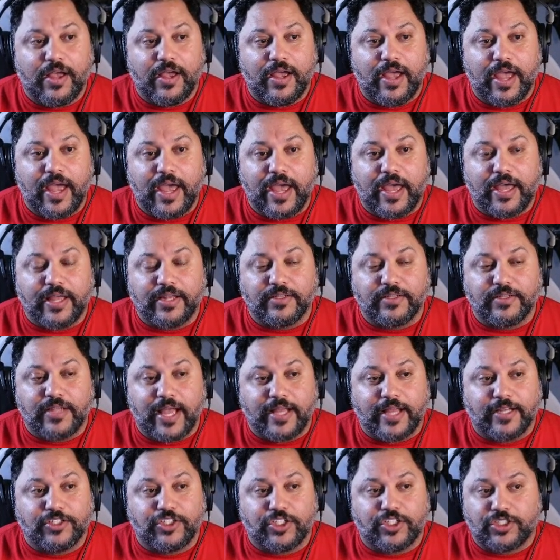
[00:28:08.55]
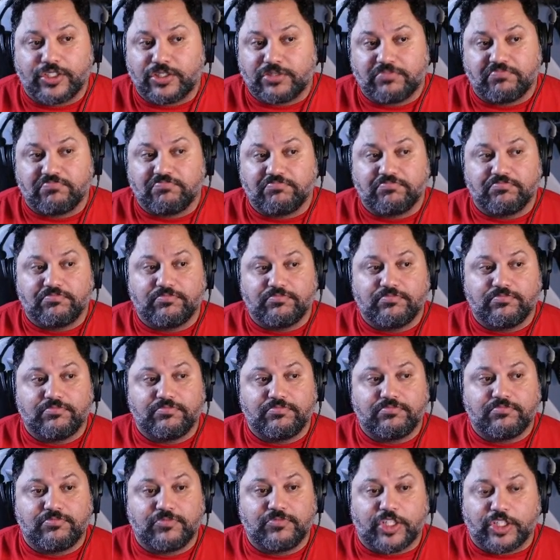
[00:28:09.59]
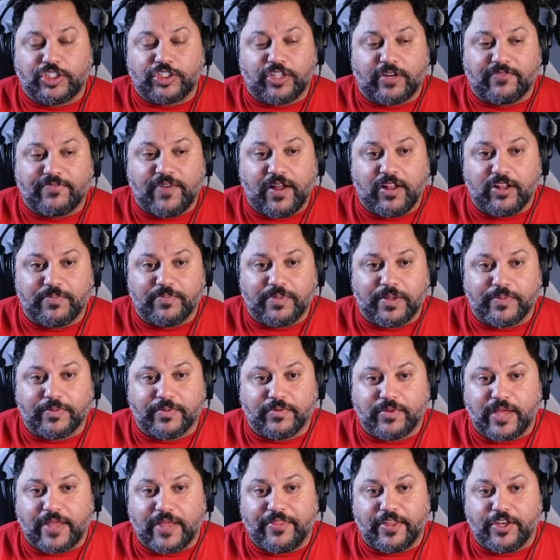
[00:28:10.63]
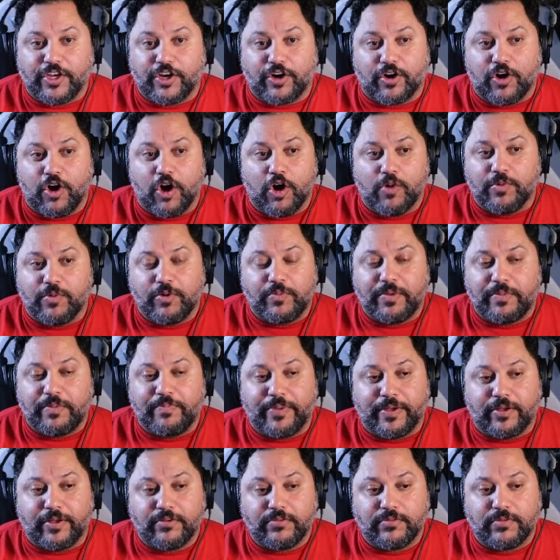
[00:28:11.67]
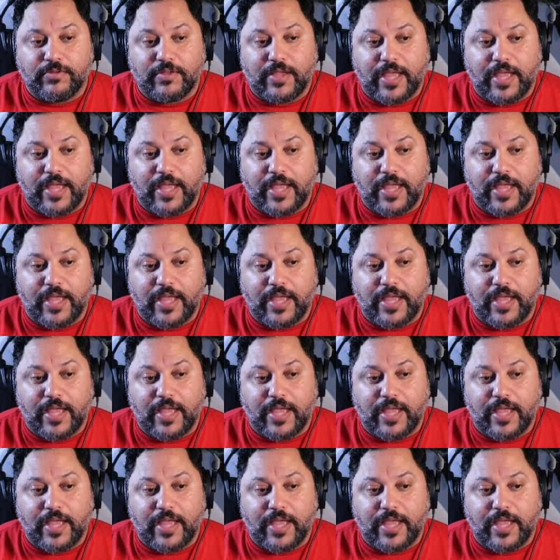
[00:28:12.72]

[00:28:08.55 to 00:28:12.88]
and just start following people, and then your home will be built,